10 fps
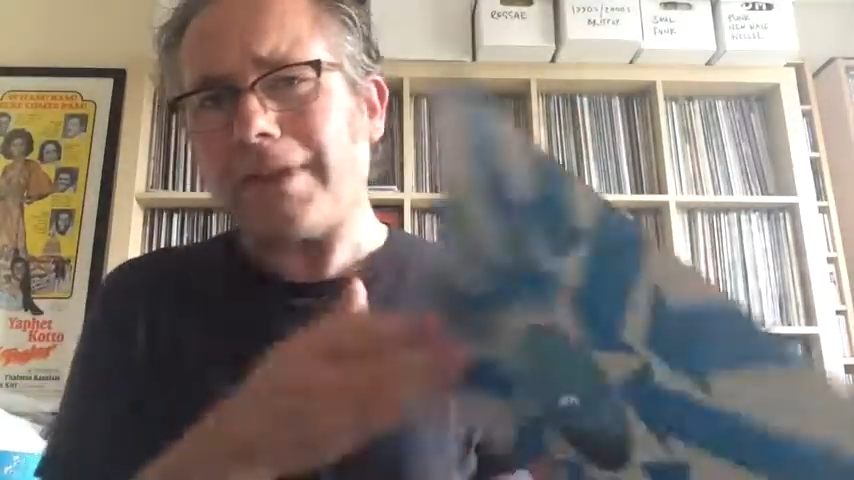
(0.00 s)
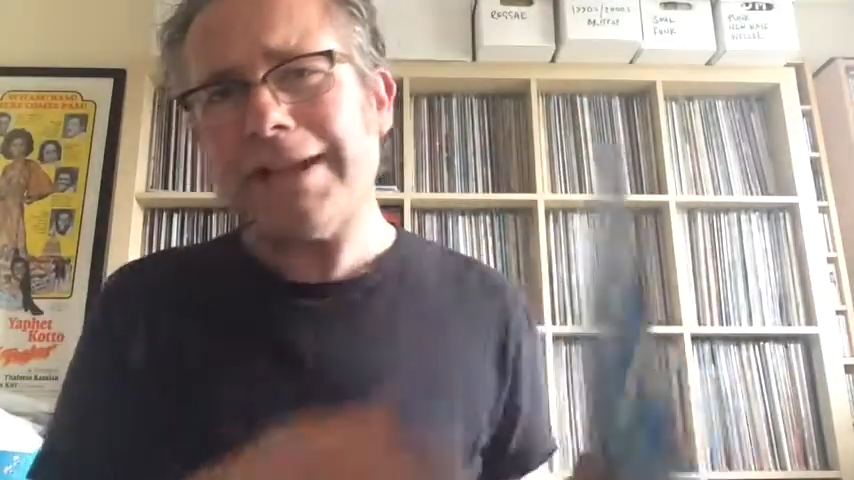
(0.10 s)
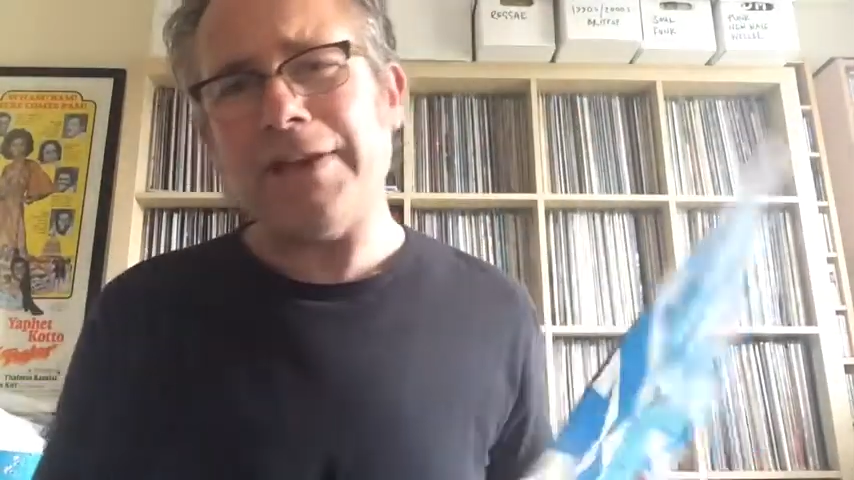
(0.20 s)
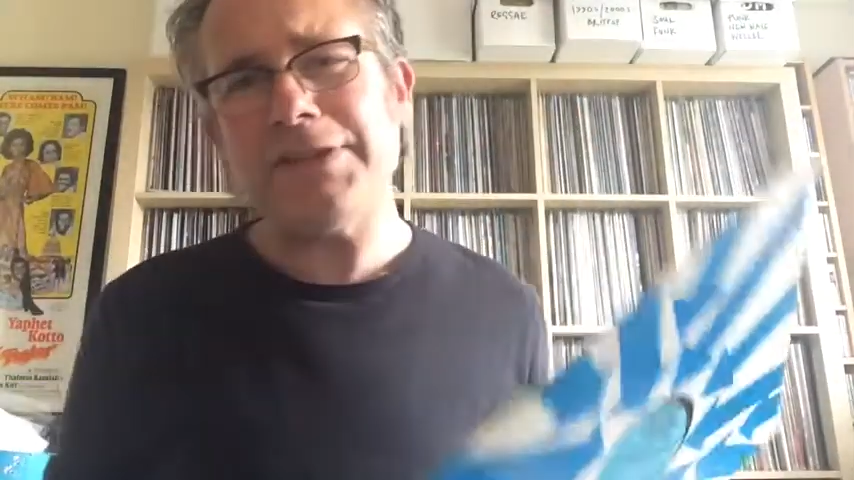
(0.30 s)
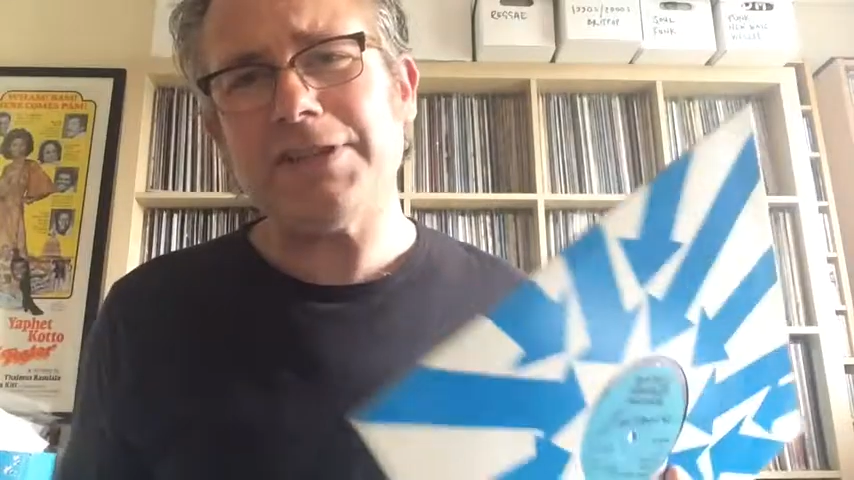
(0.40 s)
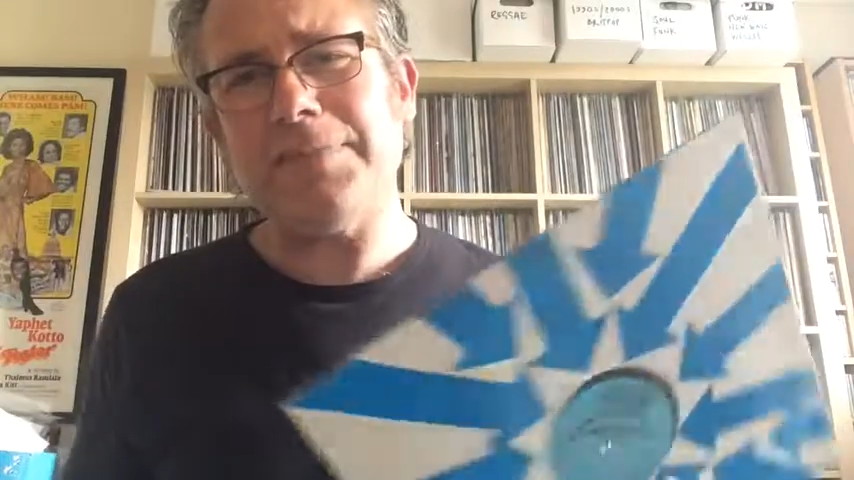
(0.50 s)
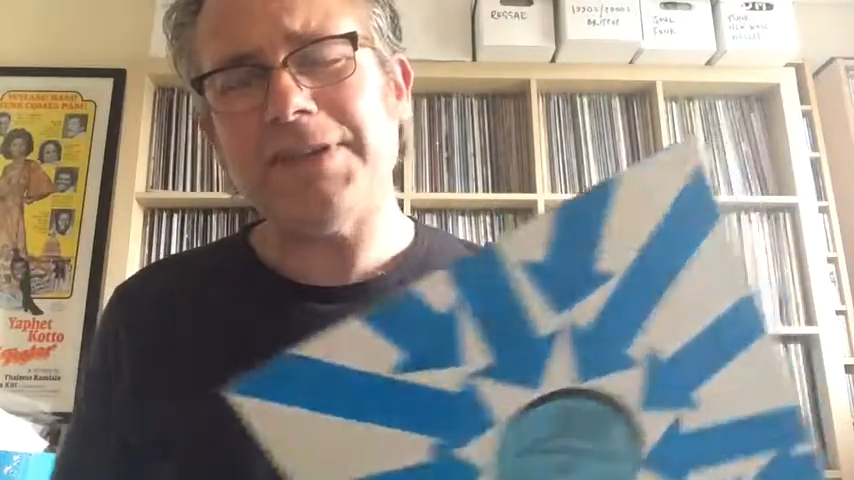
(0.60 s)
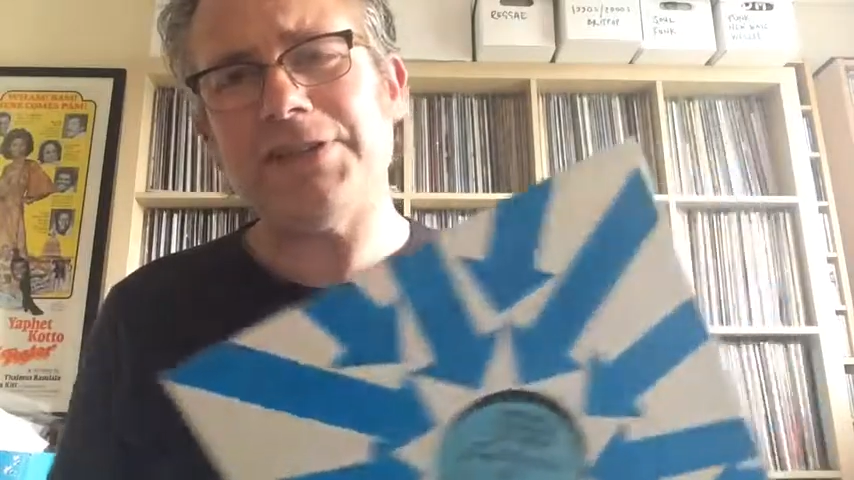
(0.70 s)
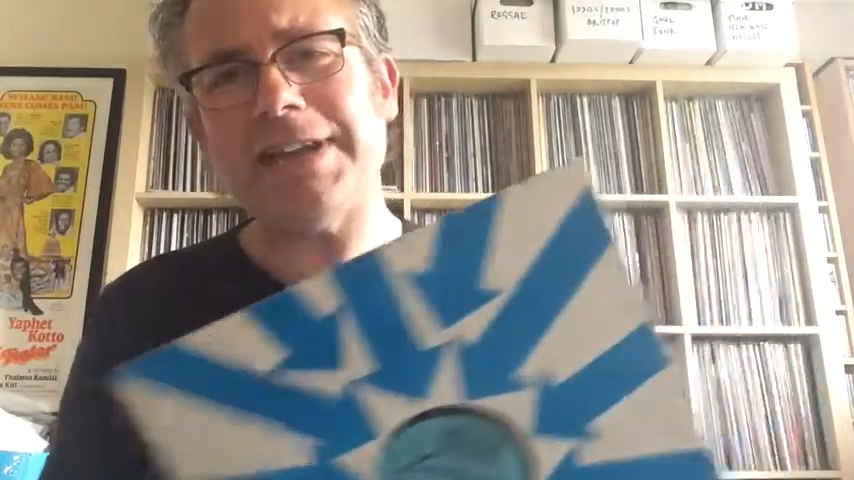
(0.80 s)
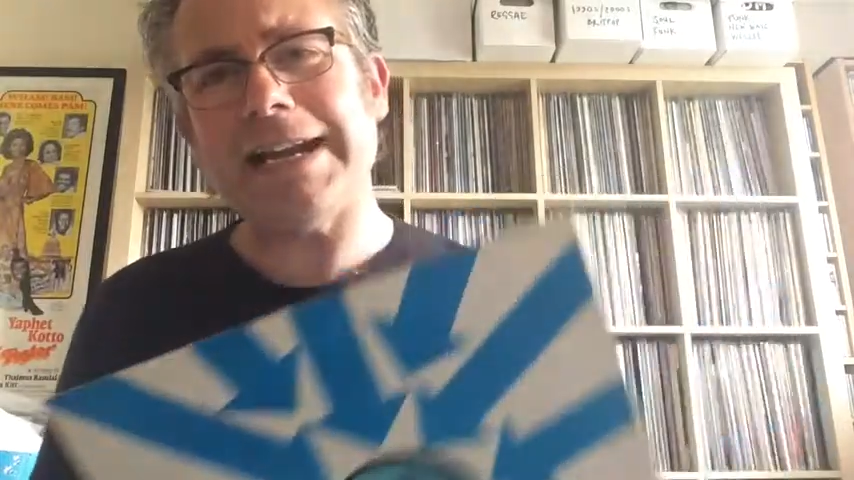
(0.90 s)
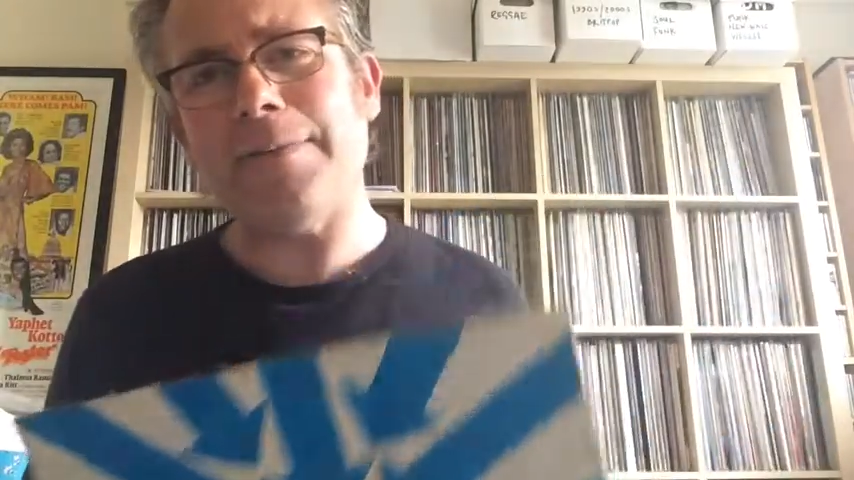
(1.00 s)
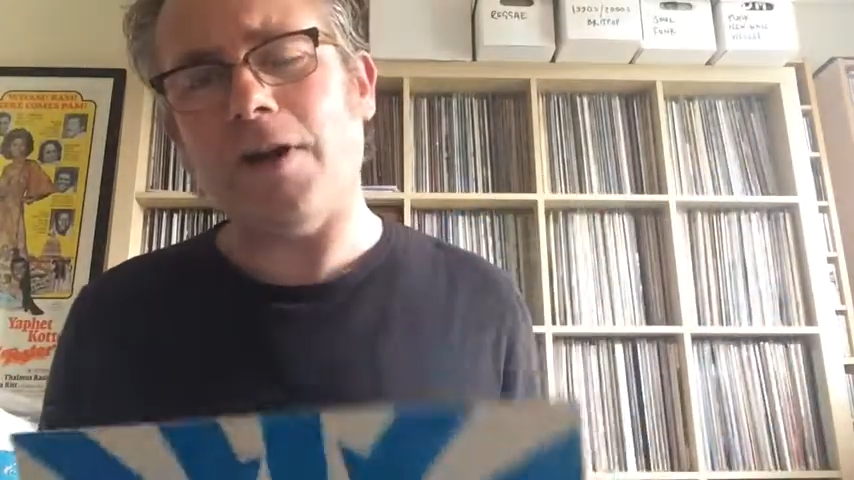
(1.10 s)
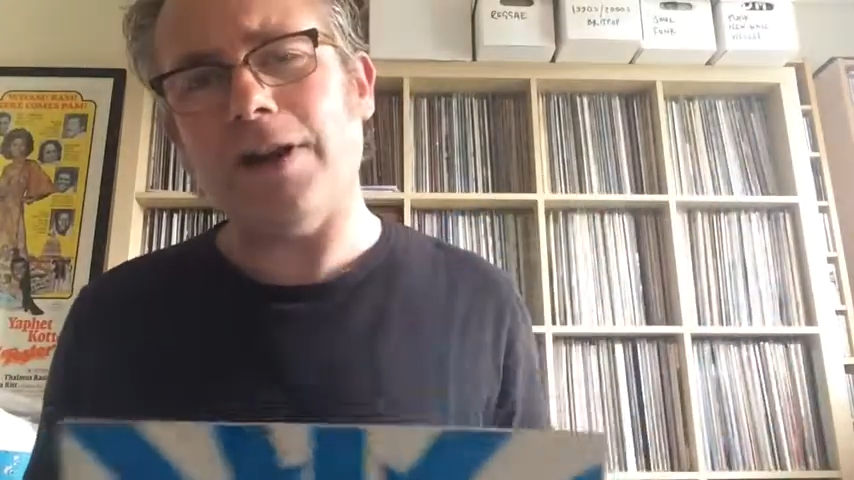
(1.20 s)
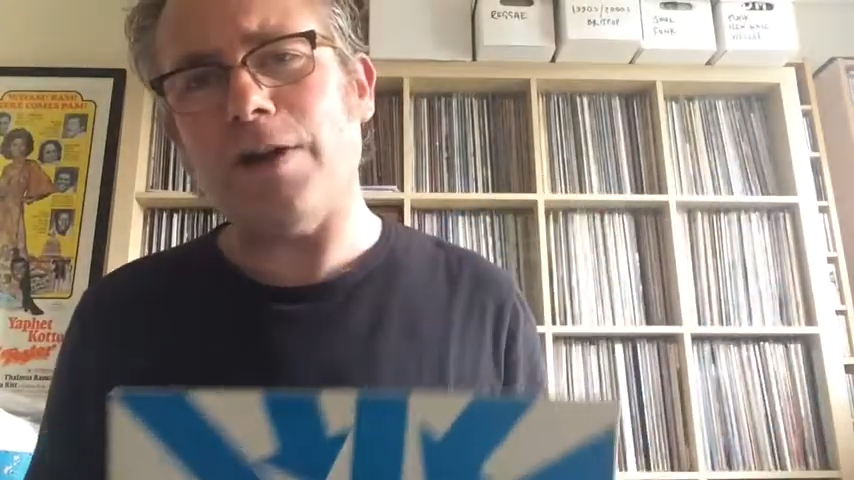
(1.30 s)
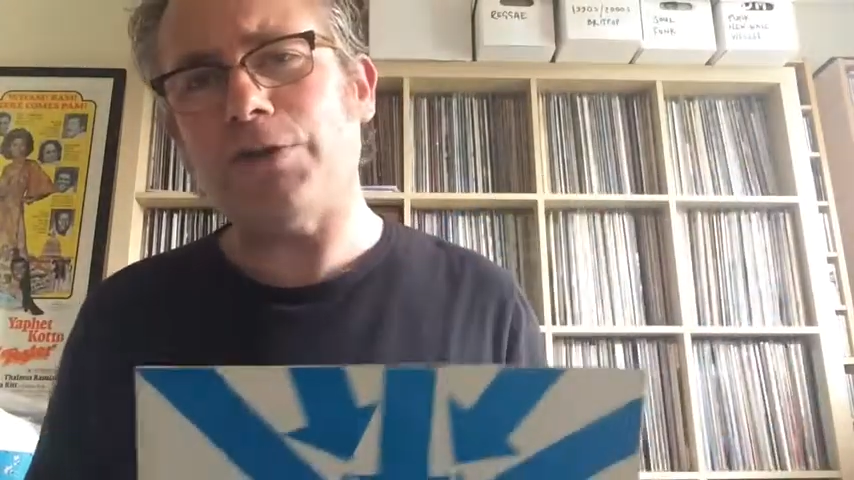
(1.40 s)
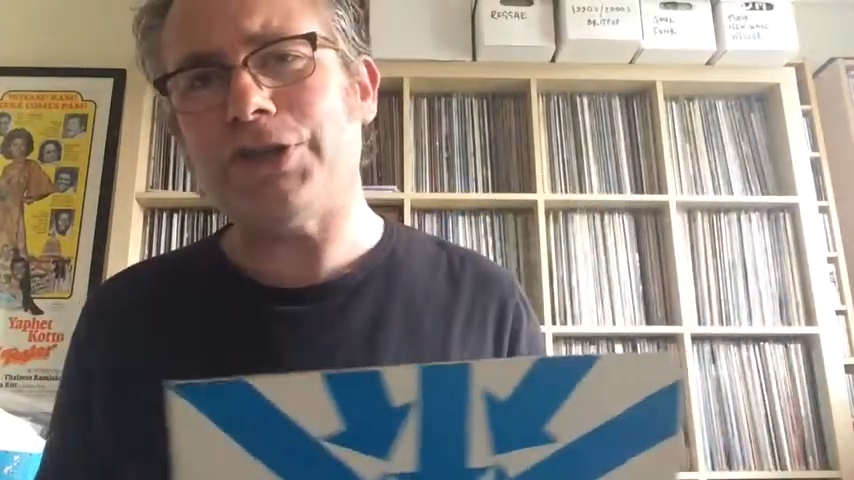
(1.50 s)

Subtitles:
Now this has been sitting in my local